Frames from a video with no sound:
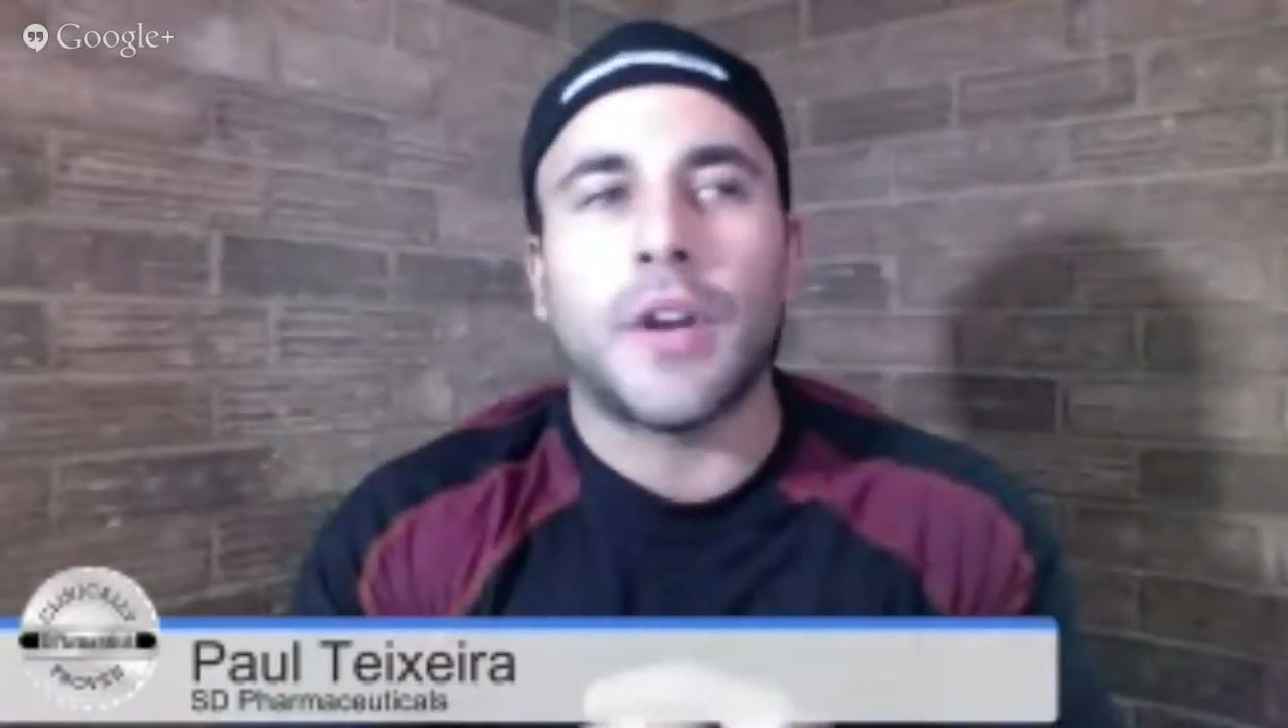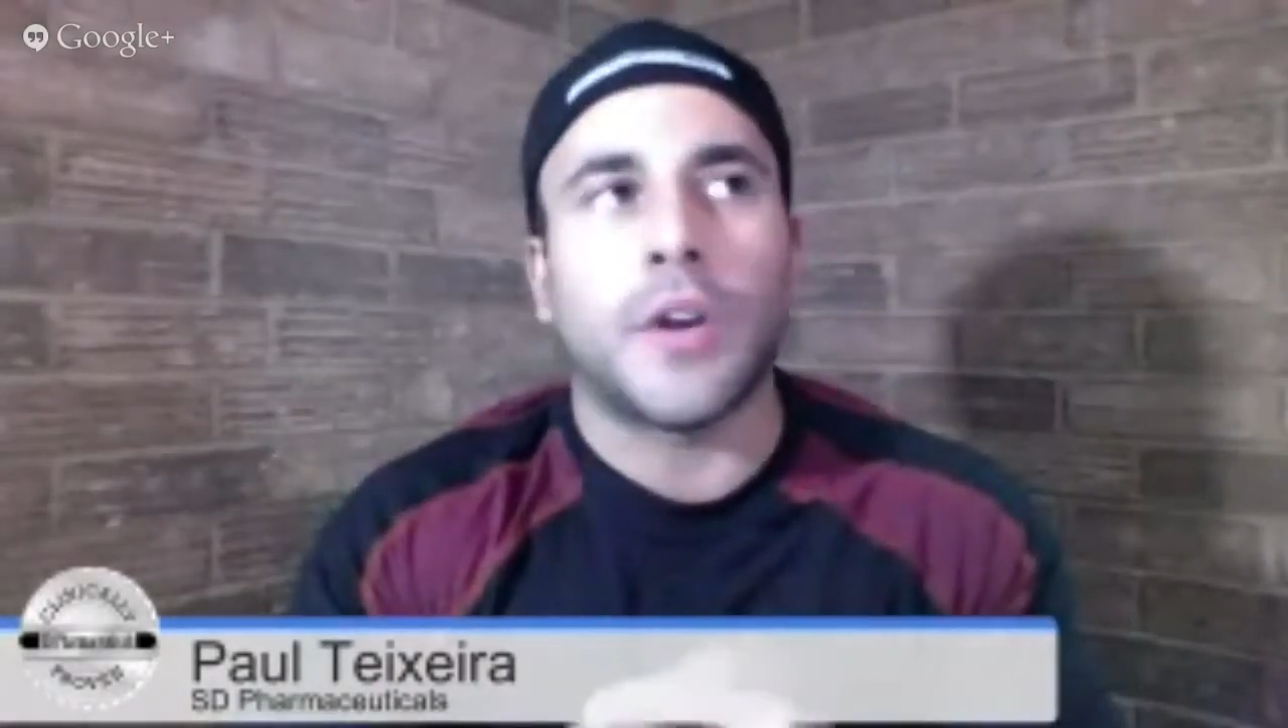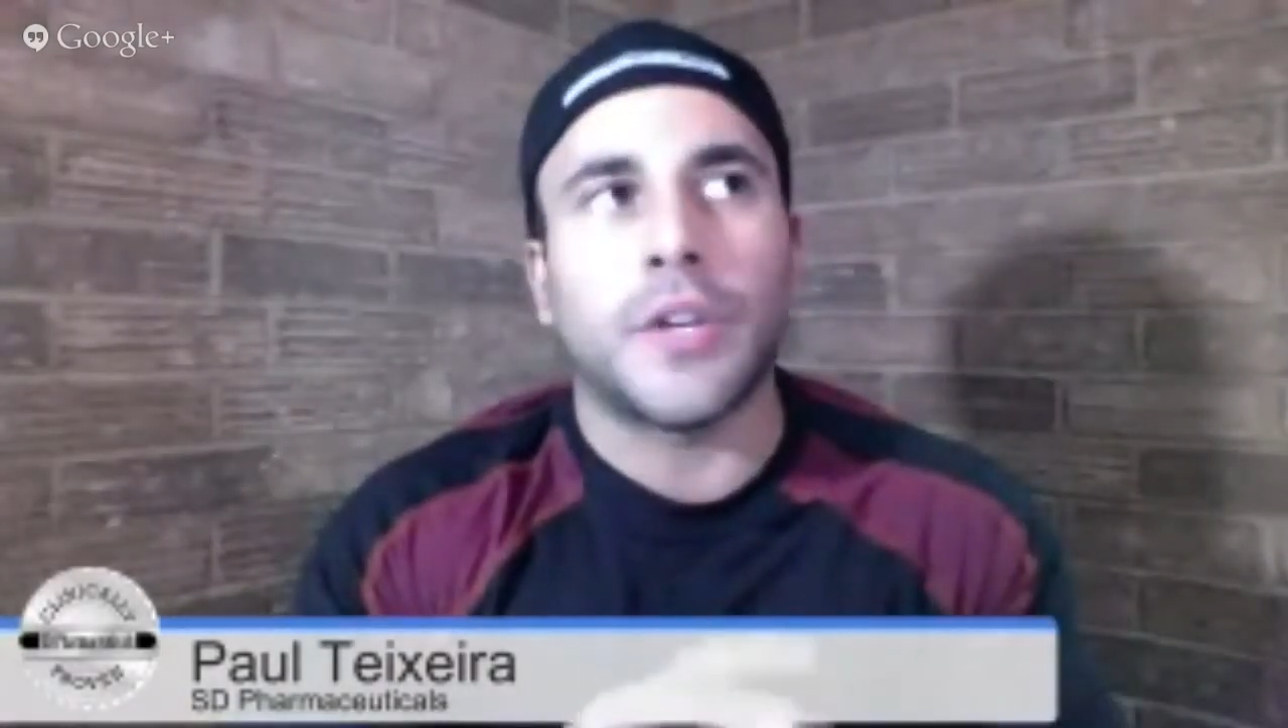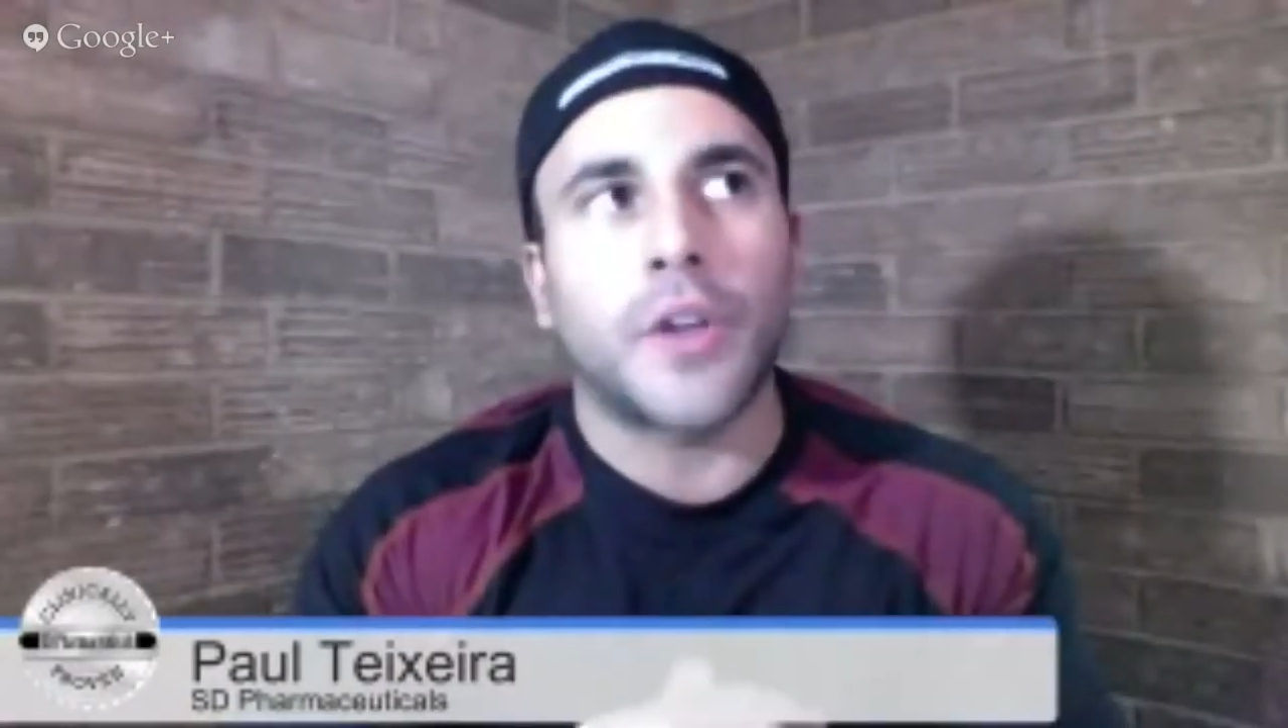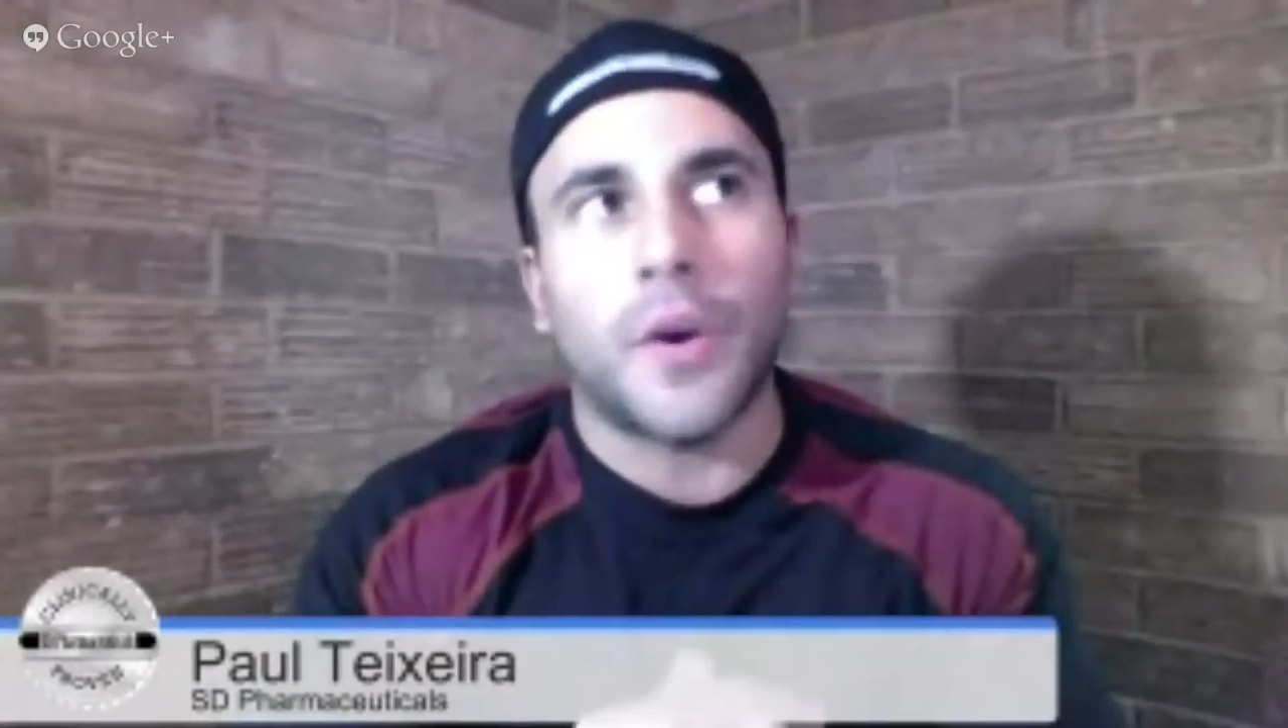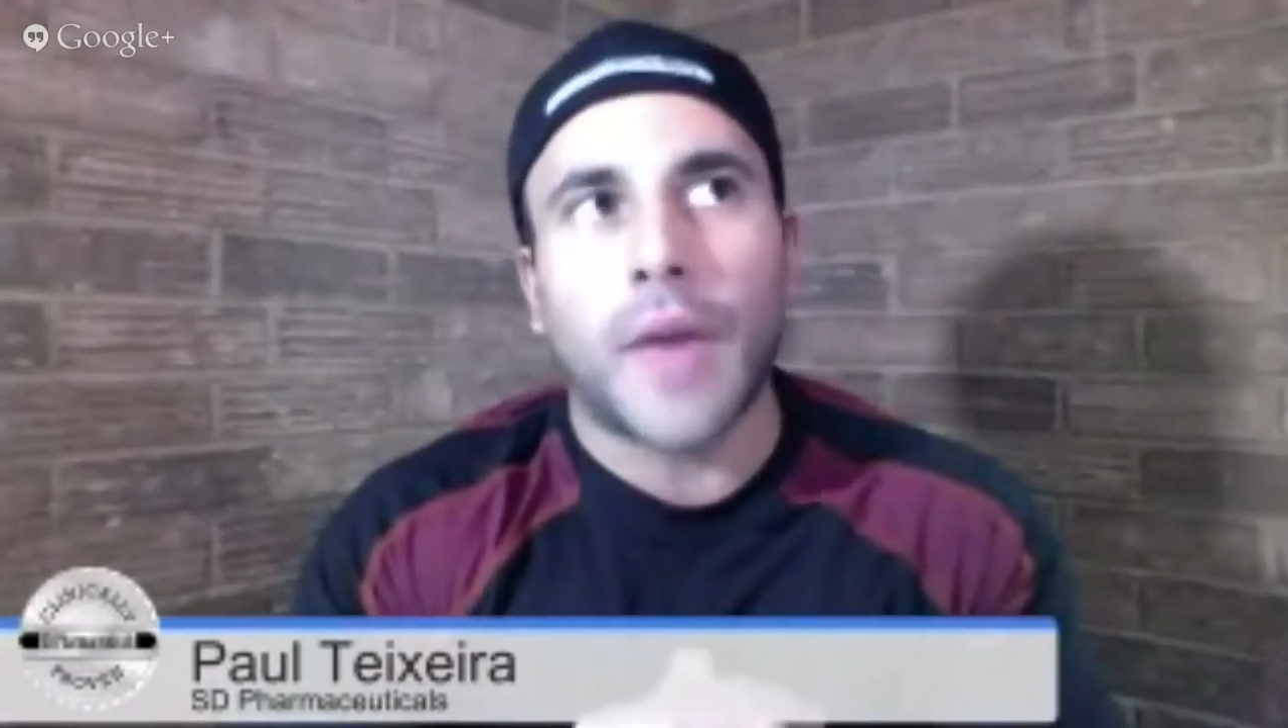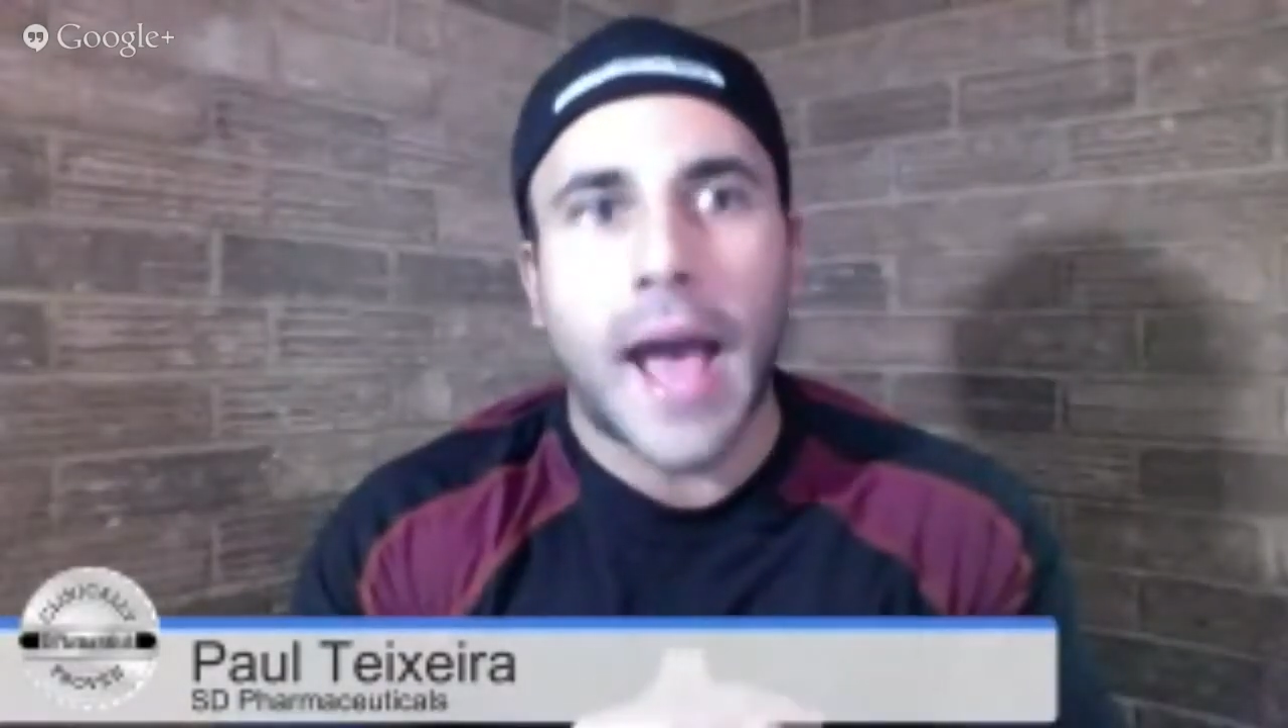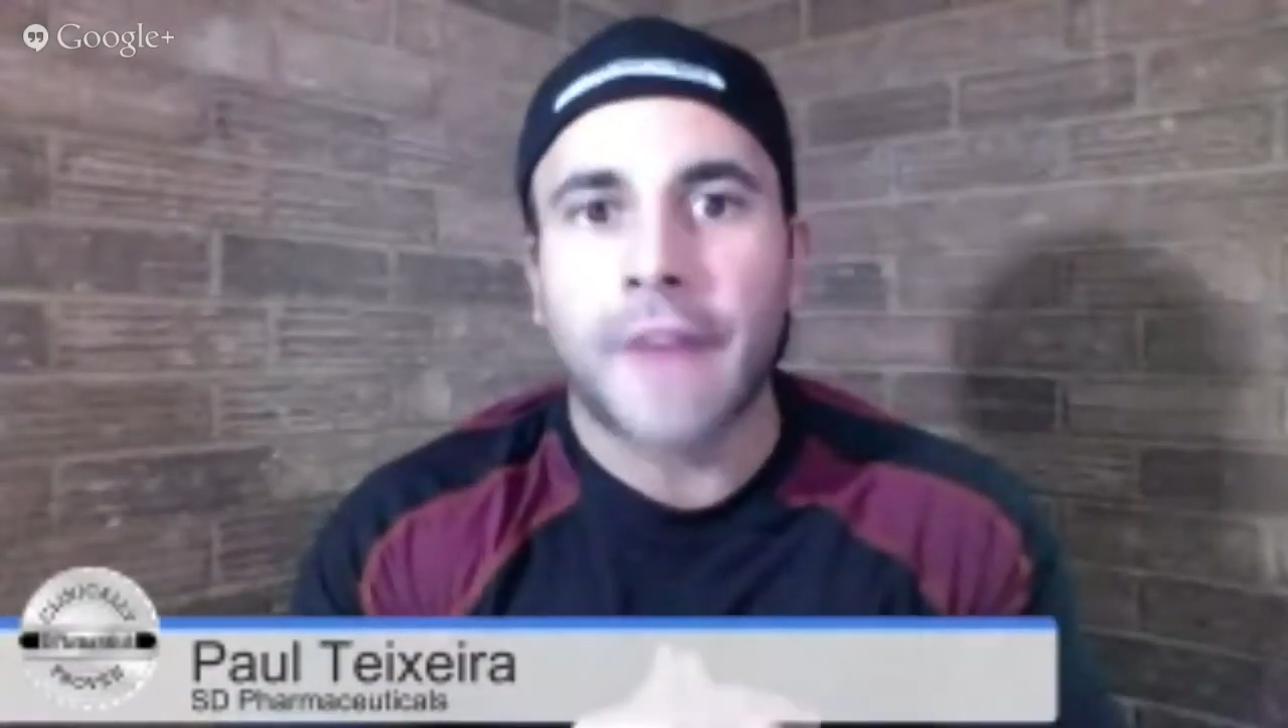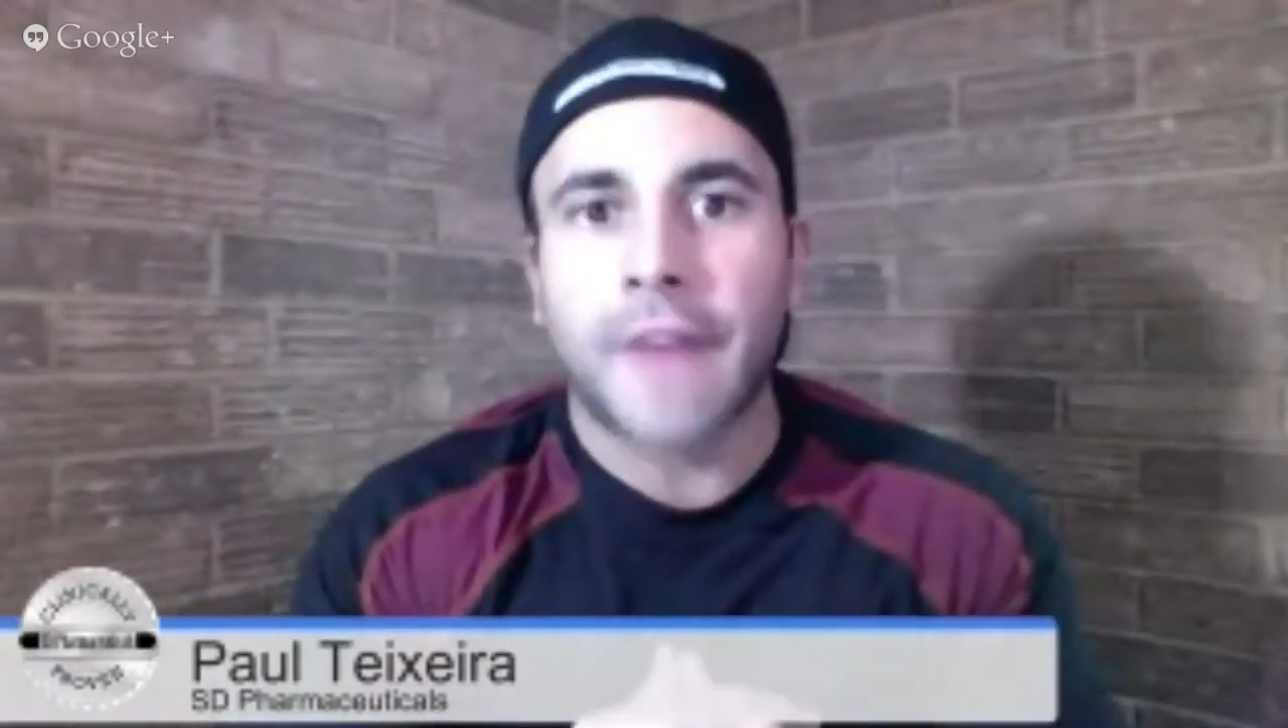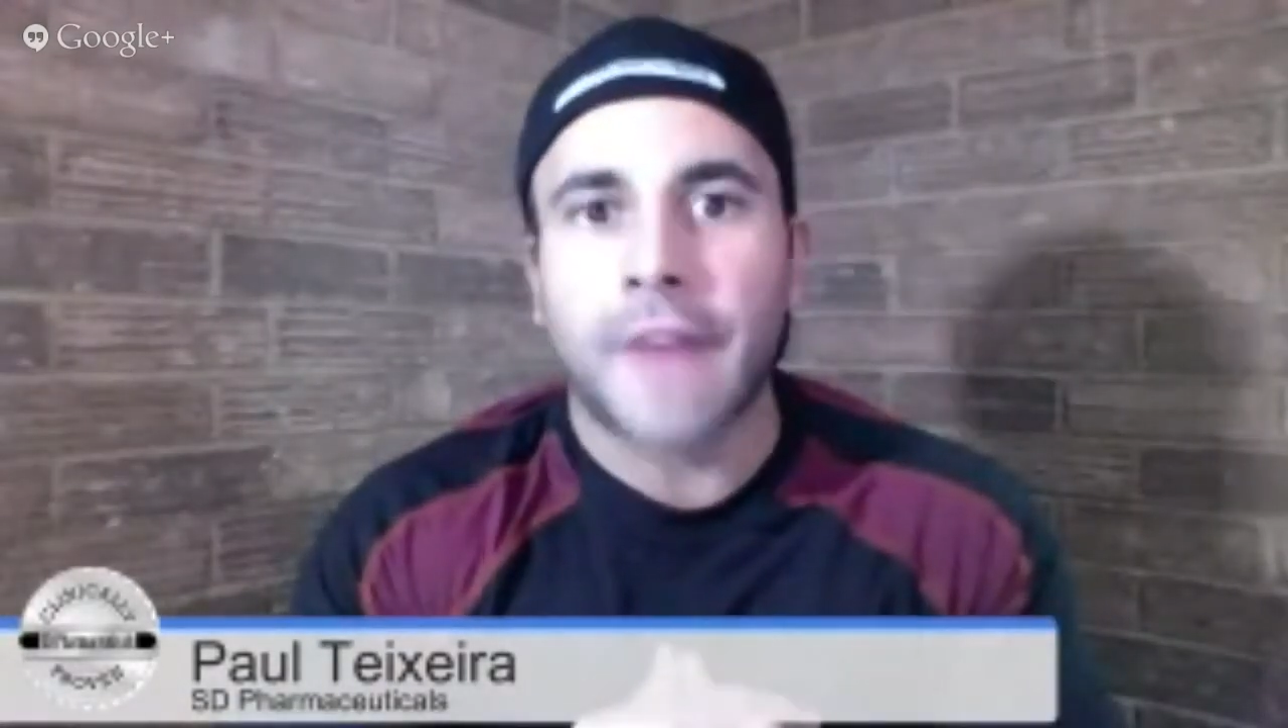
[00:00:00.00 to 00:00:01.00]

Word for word: you don't have to